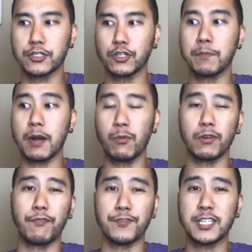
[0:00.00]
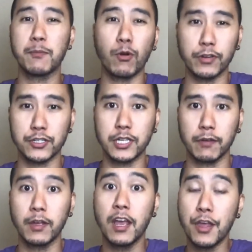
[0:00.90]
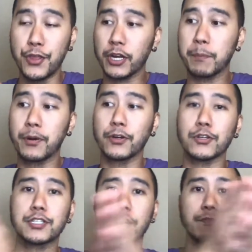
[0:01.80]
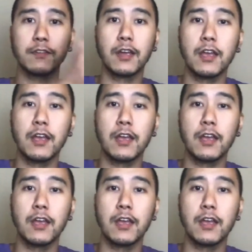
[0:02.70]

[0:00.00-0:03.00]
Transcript: so you probably want to see more of their stuff. They're gonna put your stuff,